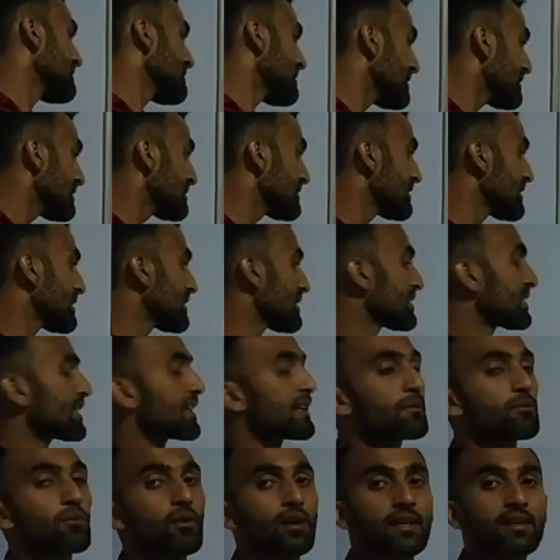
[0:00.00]
easier
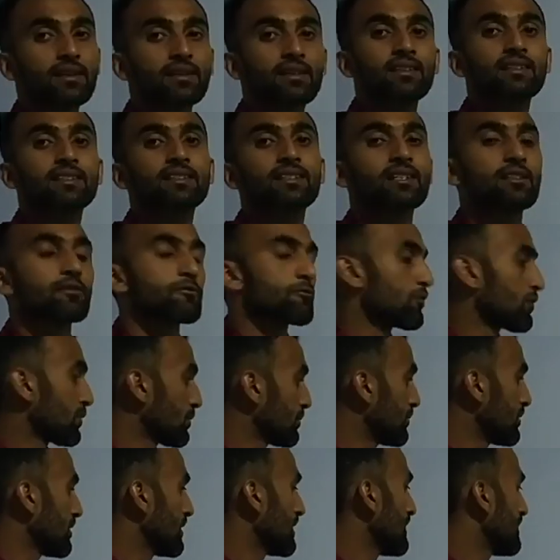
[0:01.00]
than what? Distance
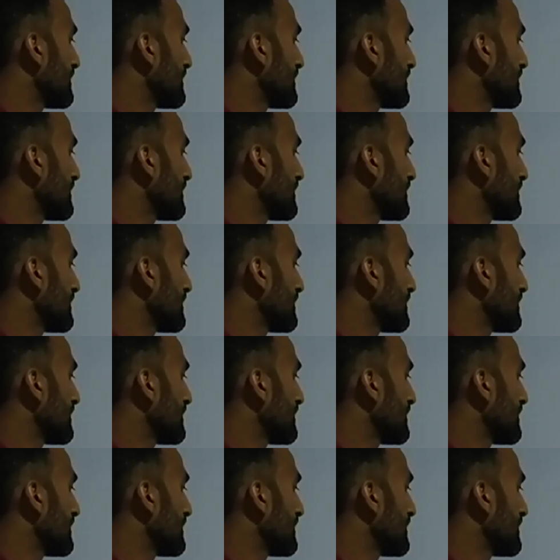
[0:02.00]
formula.